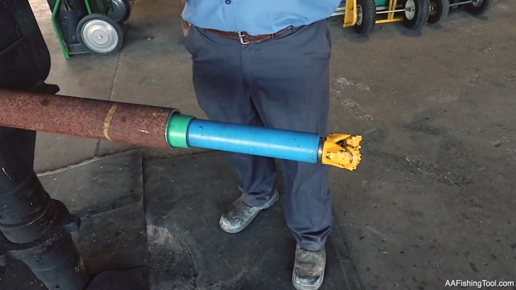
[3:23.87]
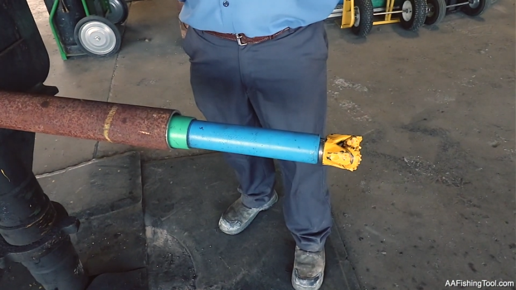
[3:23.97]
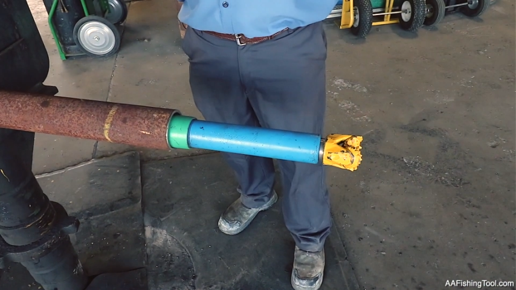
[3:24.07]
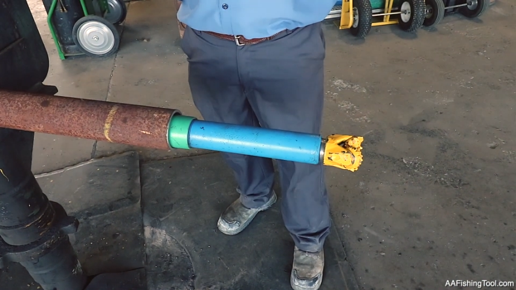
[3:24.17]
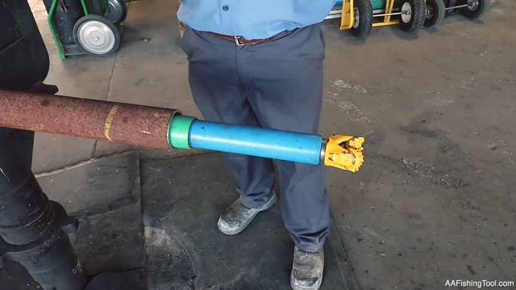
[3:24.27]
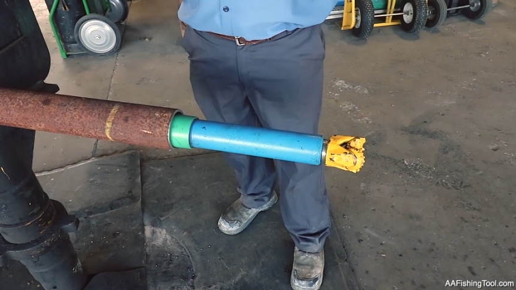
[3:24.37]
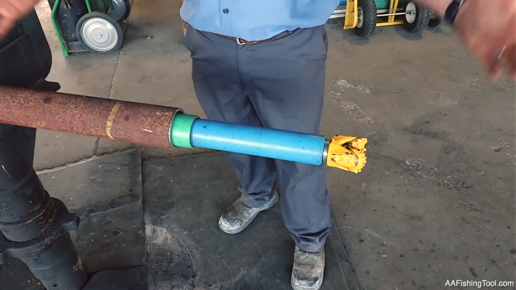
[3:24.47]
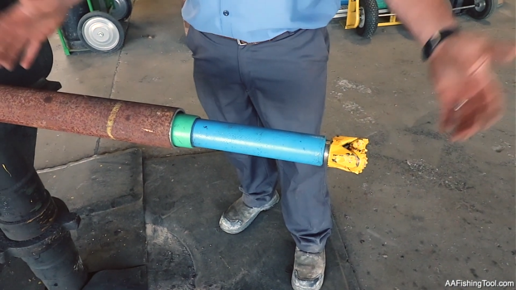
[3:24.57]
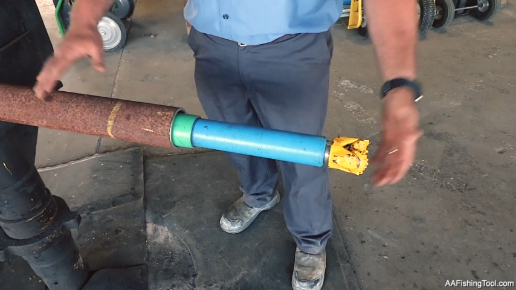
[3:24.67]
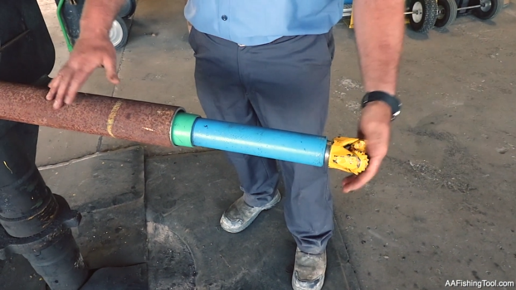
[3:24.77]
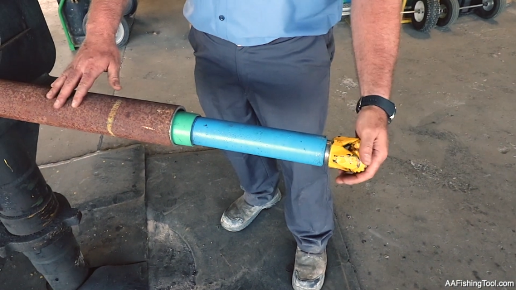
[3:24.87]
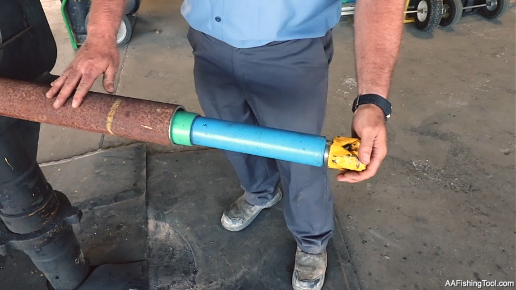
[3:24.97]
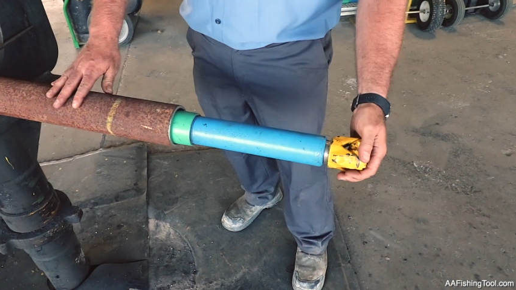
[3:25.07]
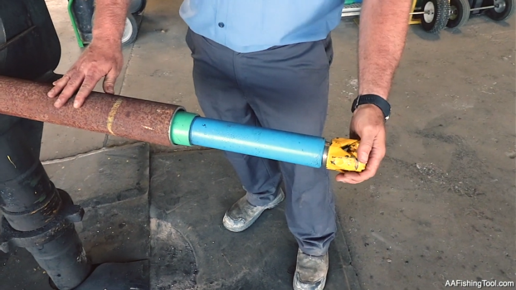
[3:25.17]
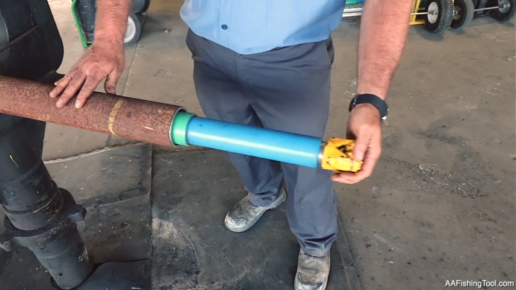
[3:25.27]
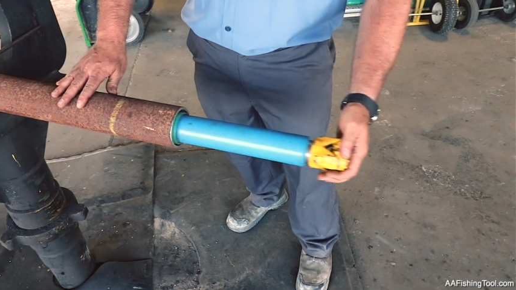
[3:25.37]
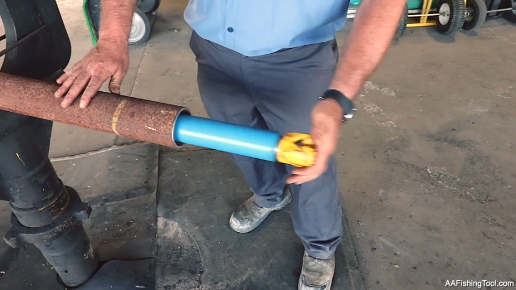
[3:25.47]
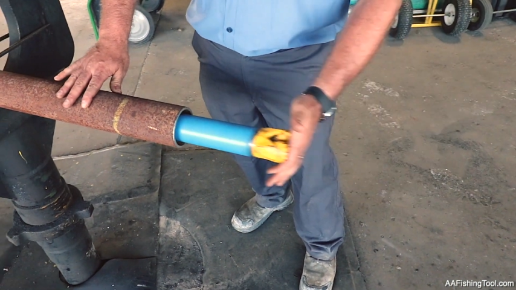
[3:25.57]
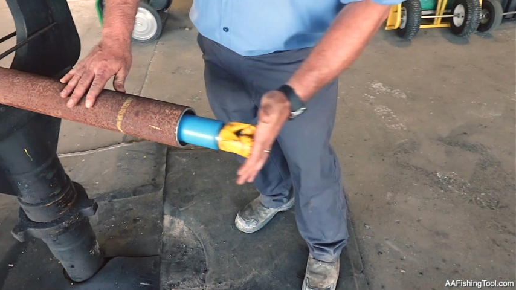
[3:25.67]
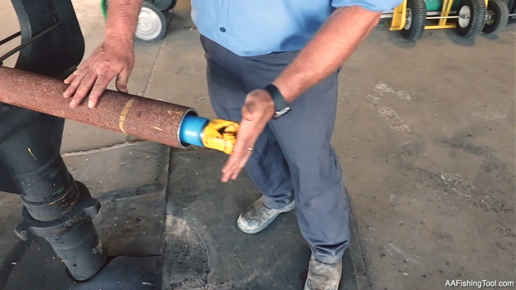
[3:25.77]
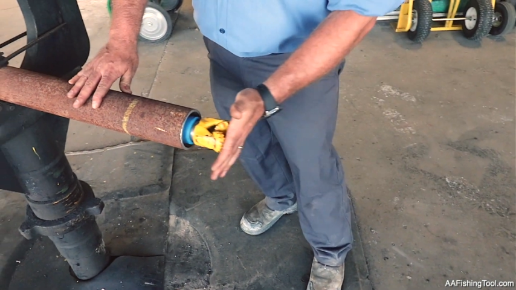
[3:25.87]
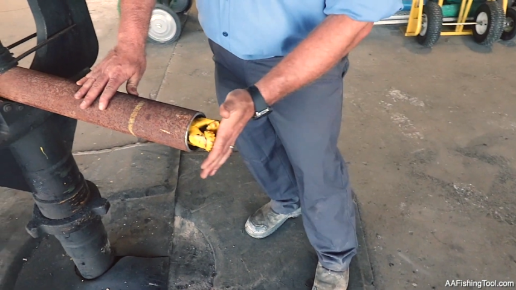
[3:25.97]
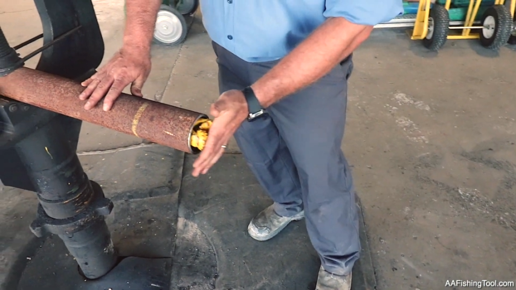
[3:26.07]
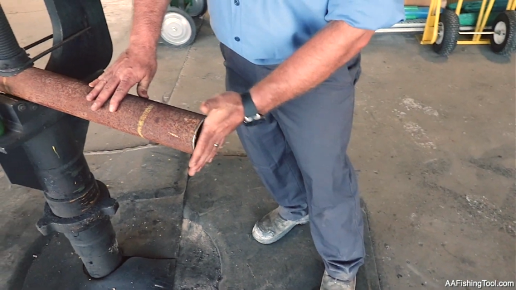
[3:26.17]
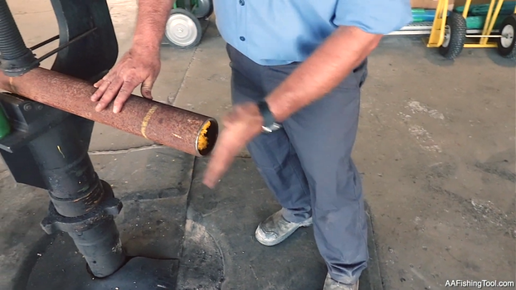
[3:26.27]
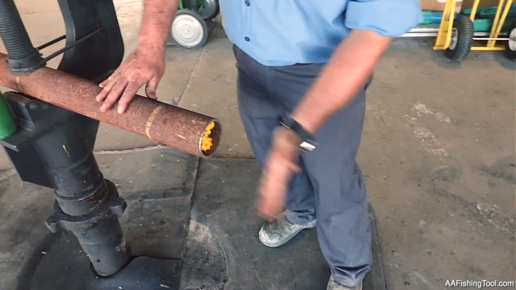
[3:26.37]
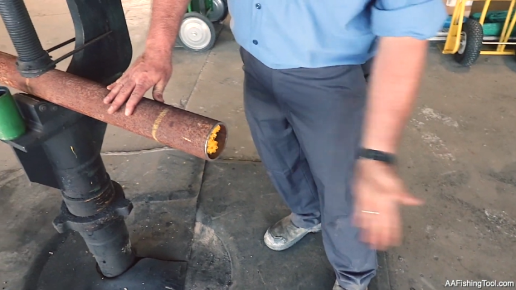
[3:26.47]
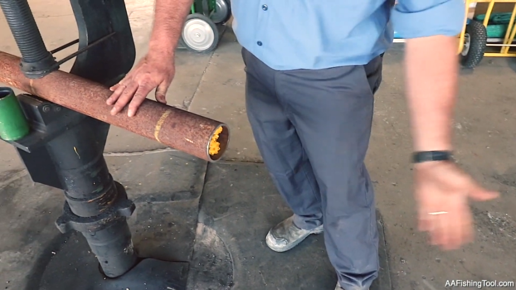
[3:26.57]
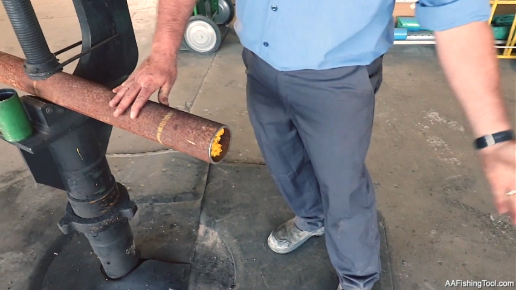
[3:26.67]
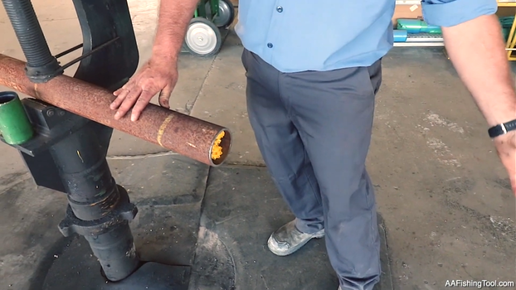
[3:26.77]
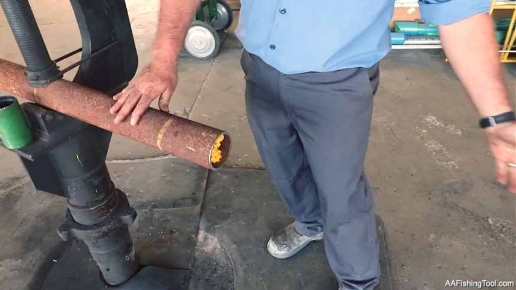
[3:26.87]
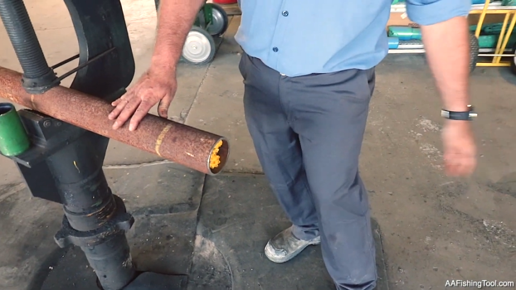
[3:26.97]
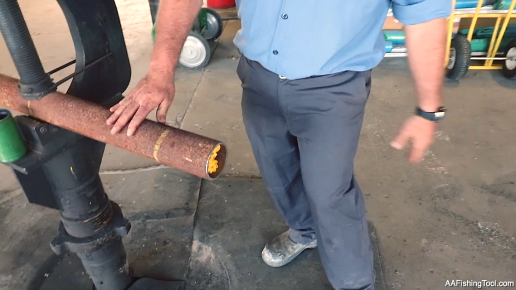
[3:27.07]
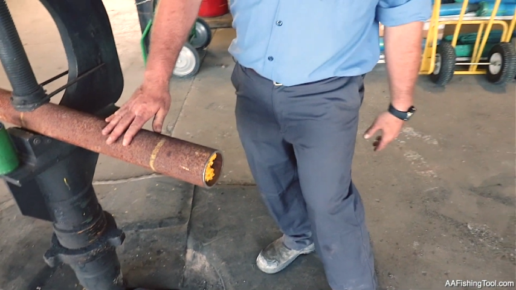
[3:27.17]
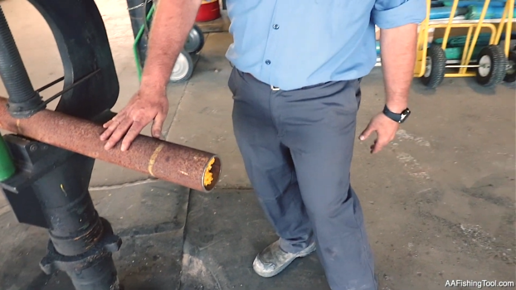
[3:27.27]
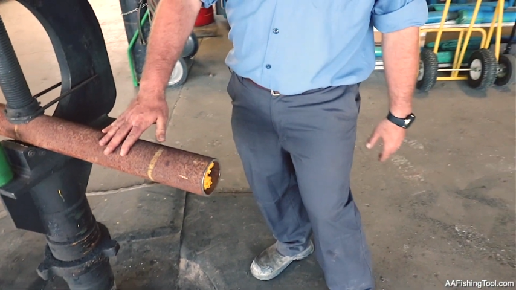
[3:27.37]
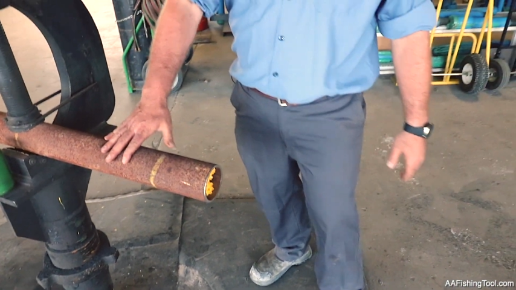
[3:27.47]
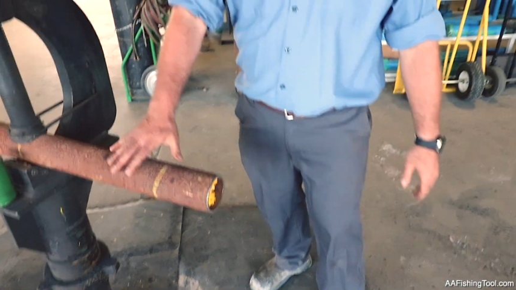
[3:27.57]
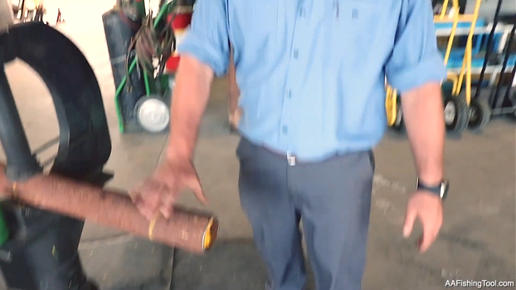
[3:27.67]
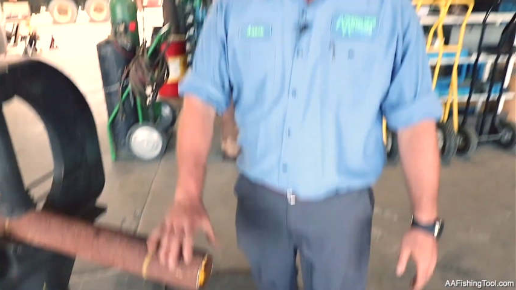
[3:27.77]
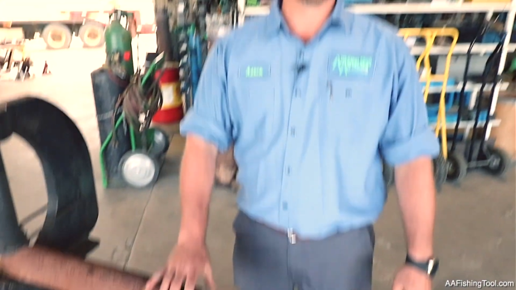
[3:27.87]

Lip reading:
[unreadable: no face in view]